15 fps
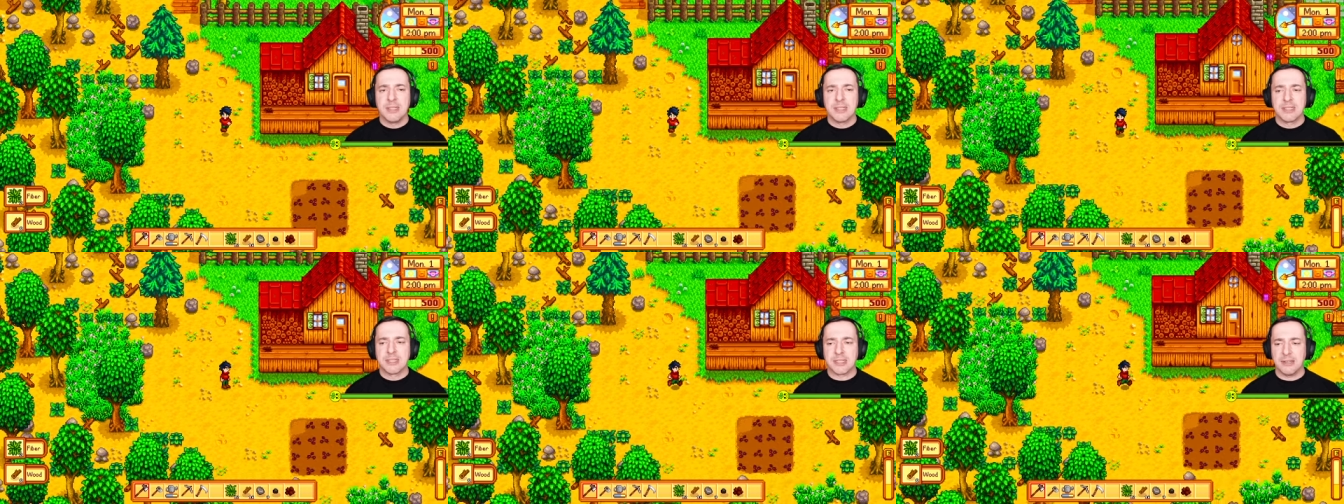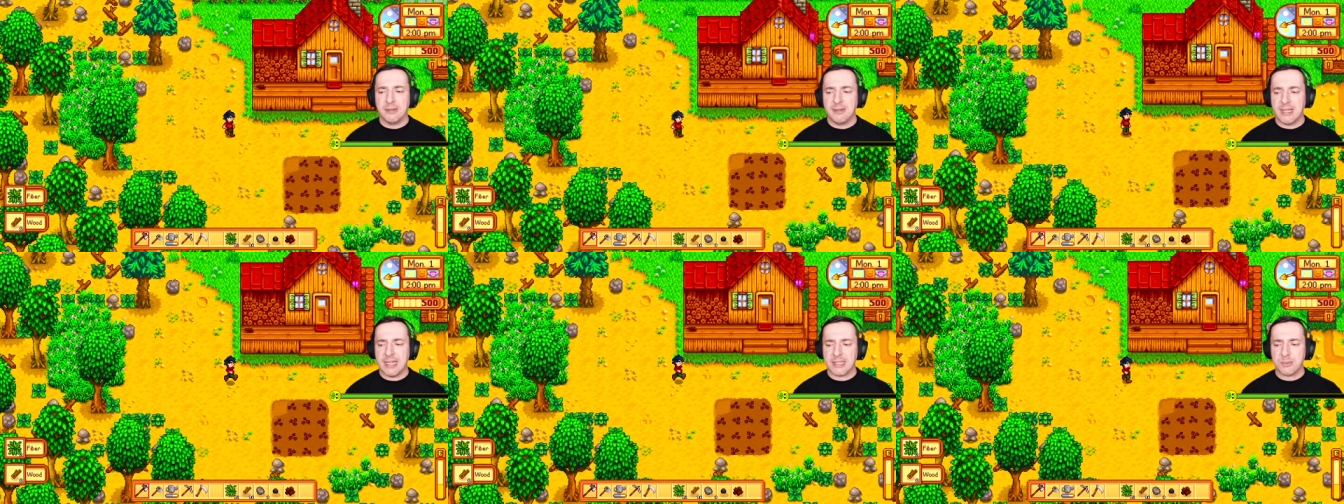
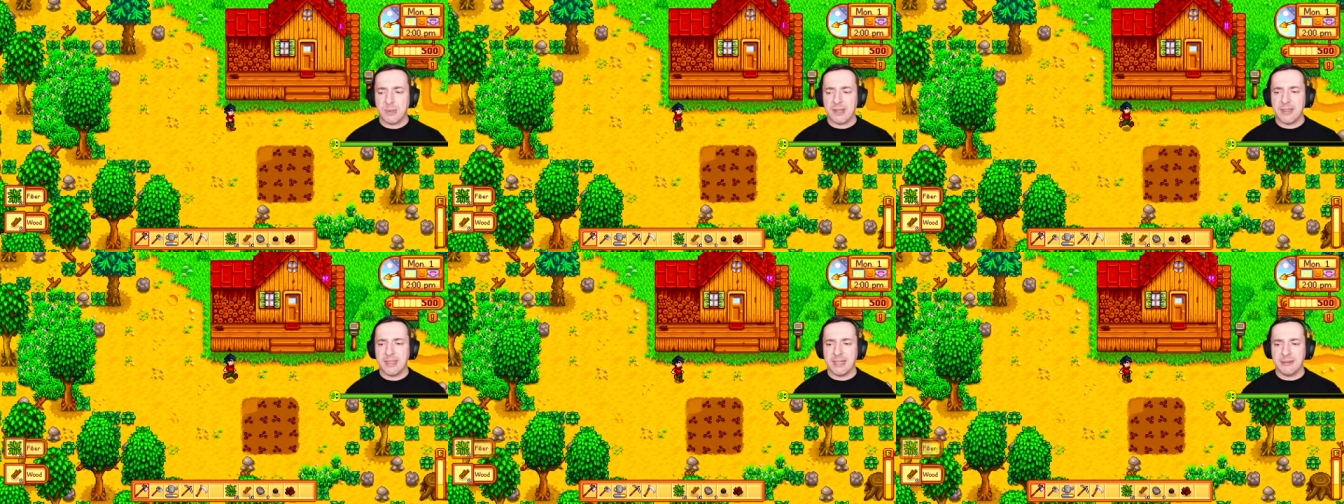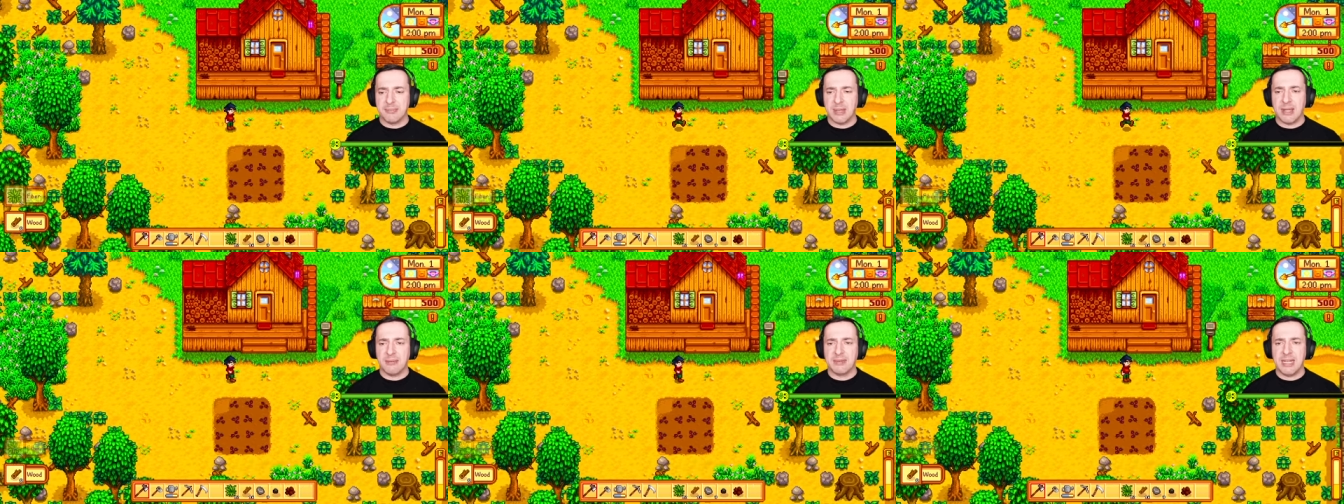So that's one thing,
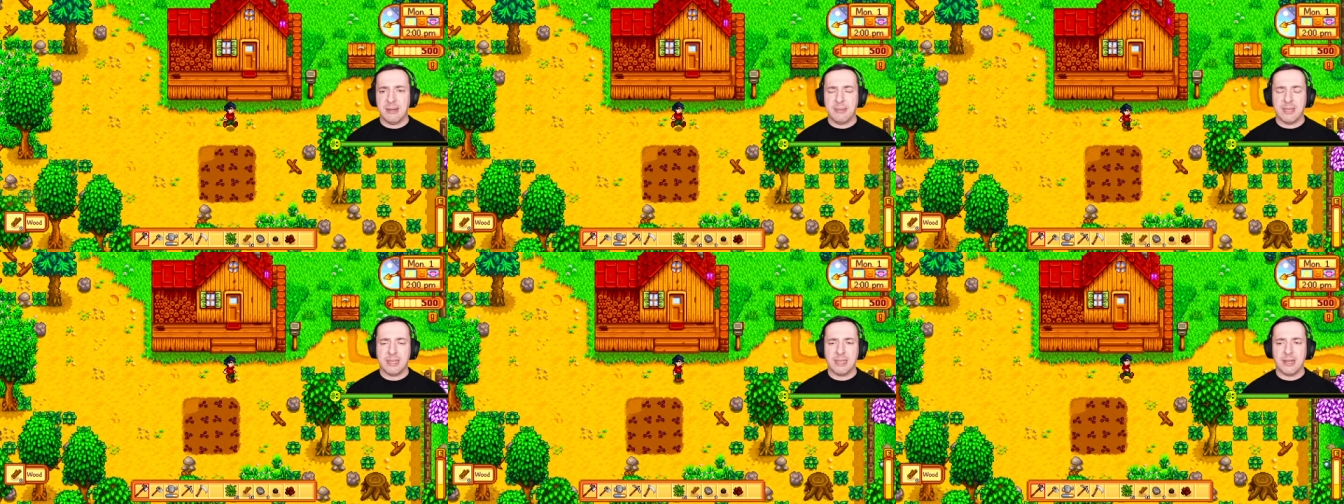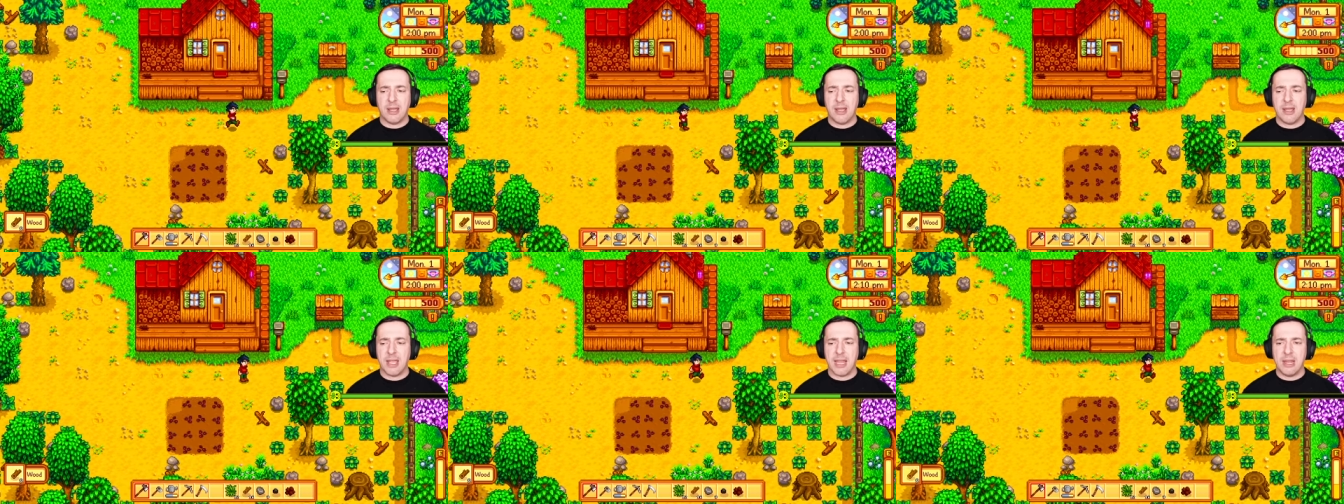but I'm keeping an
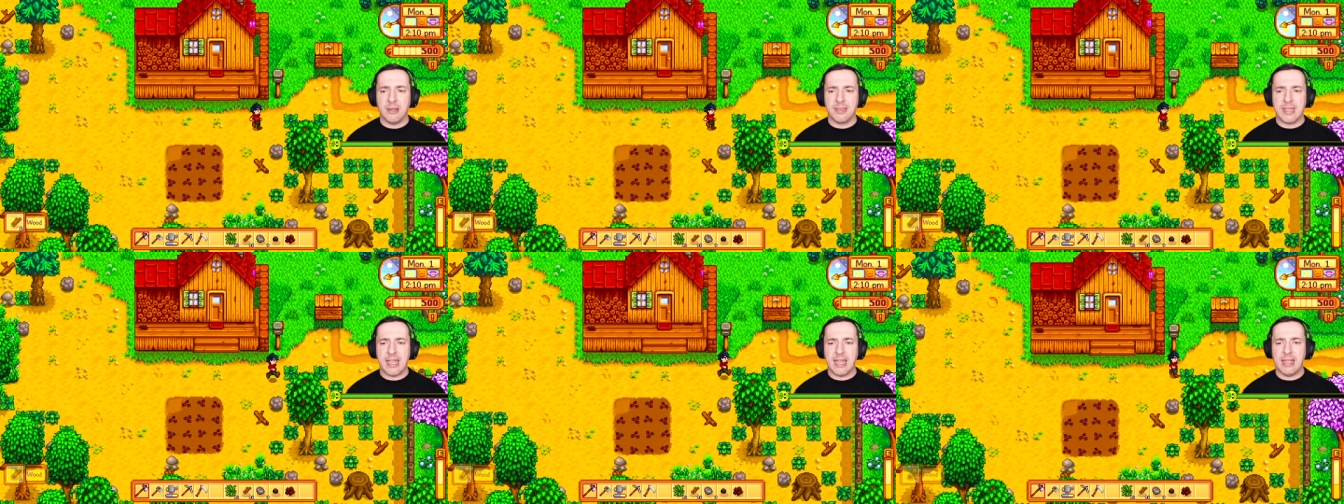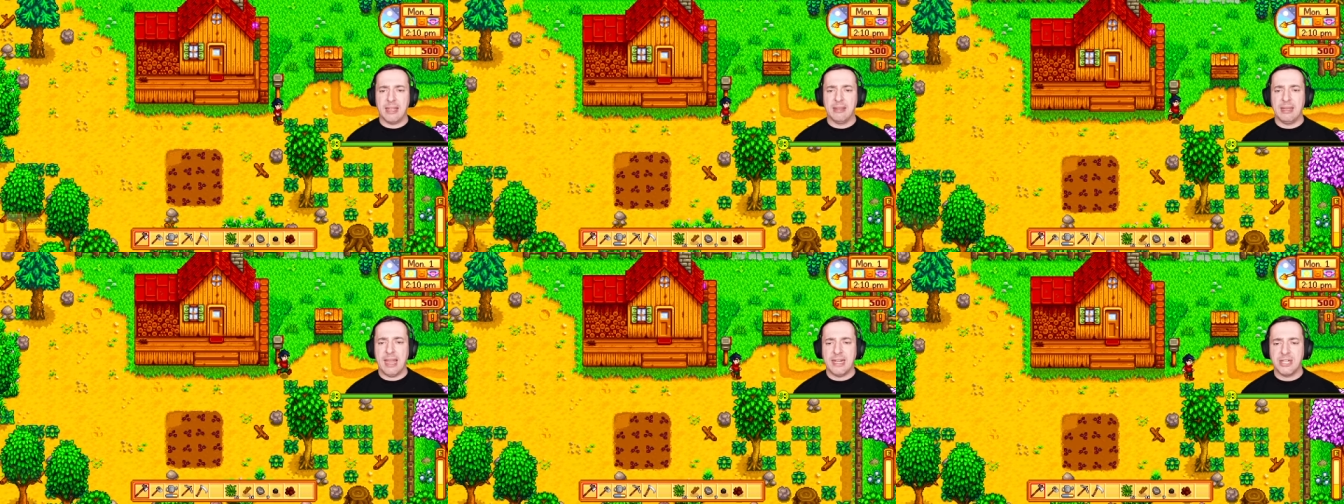eye on that
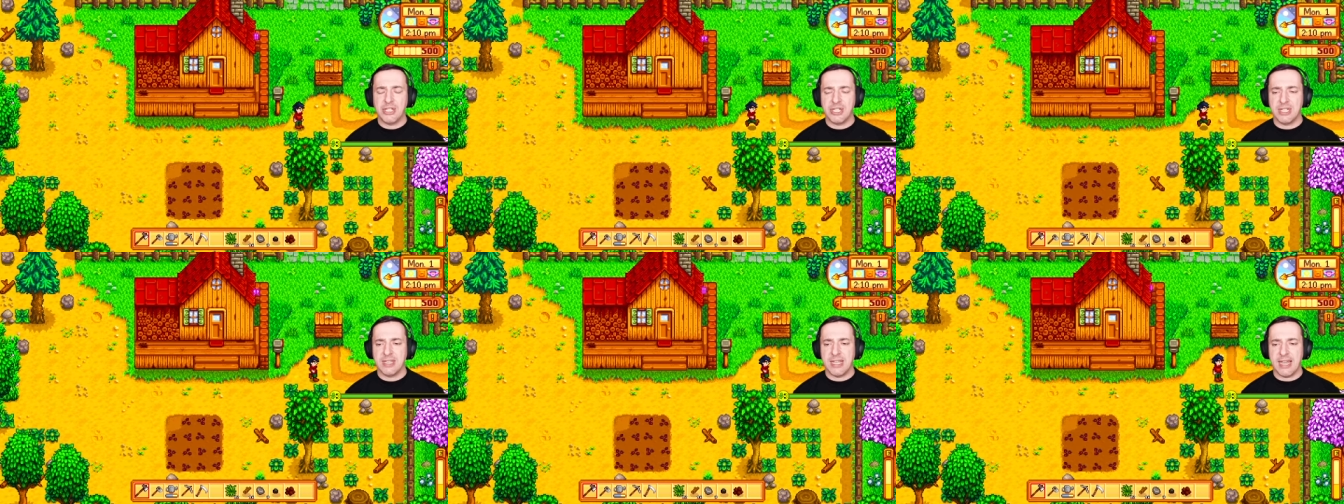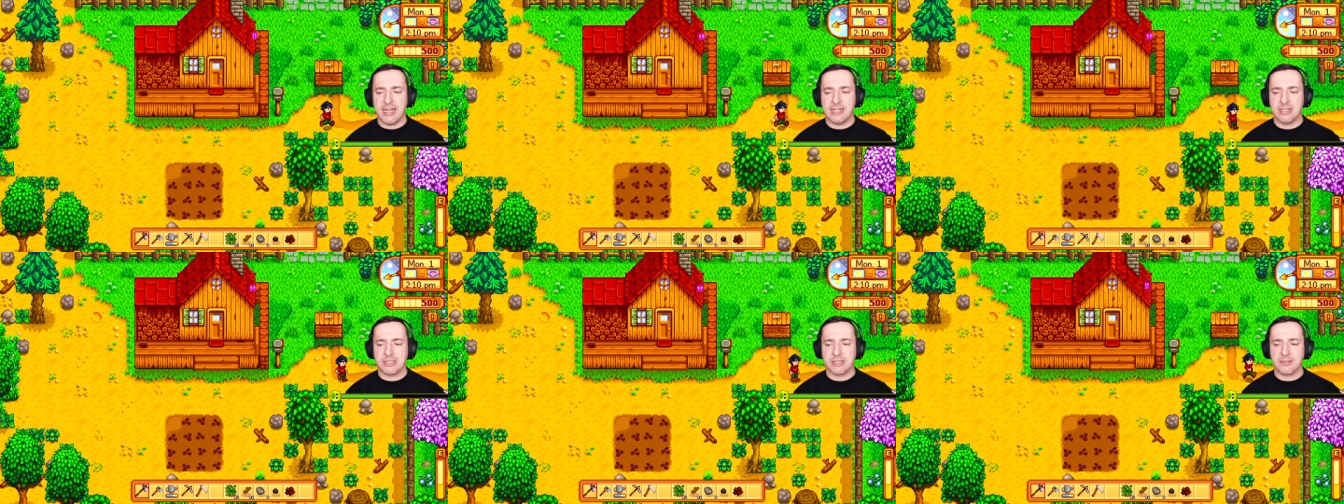energy
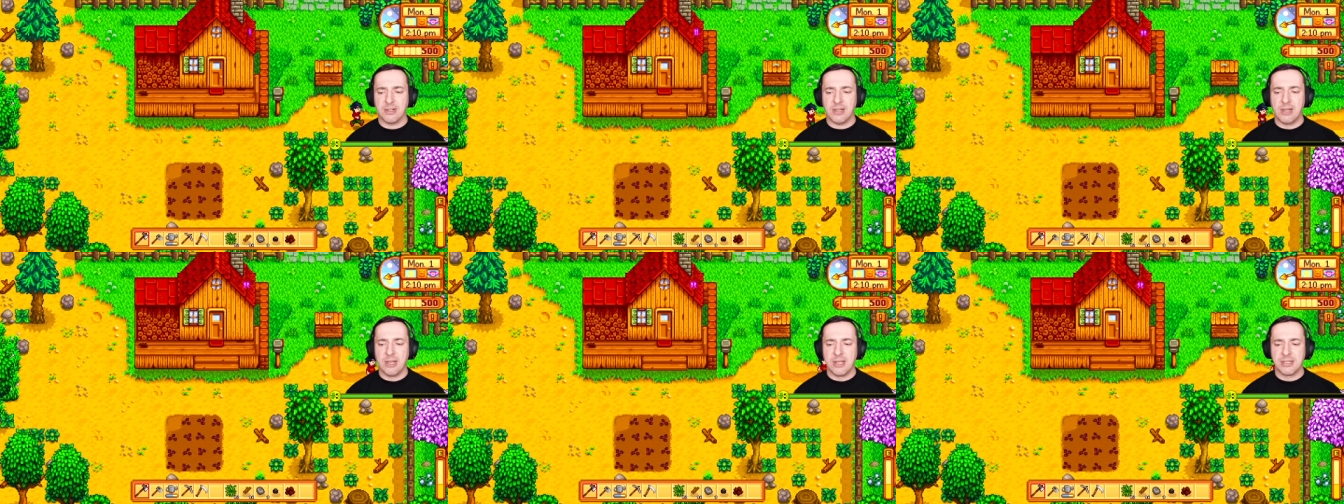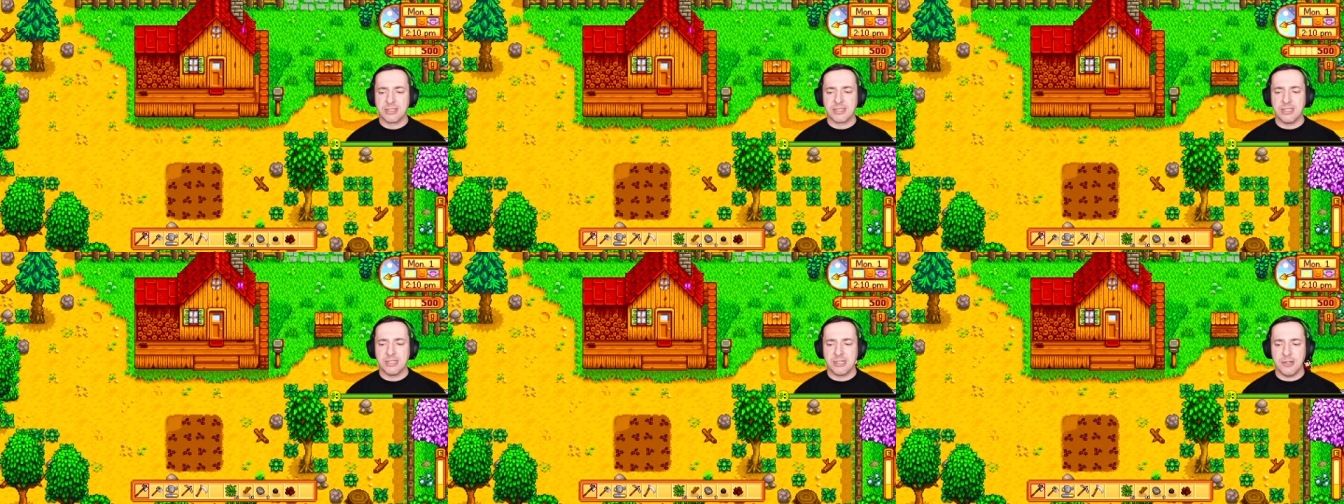there because I've got
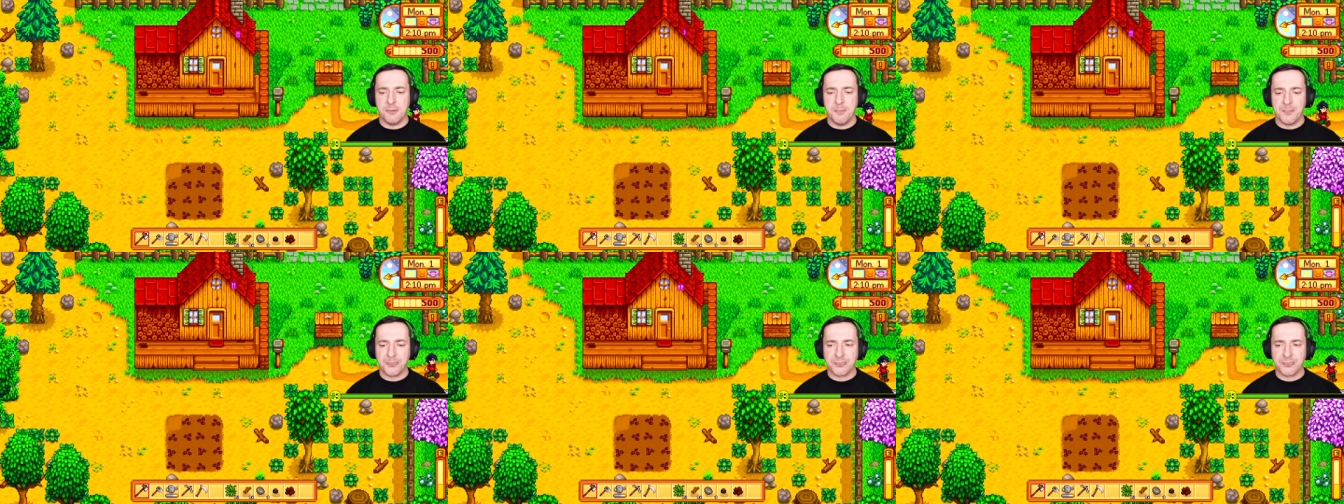lots to do.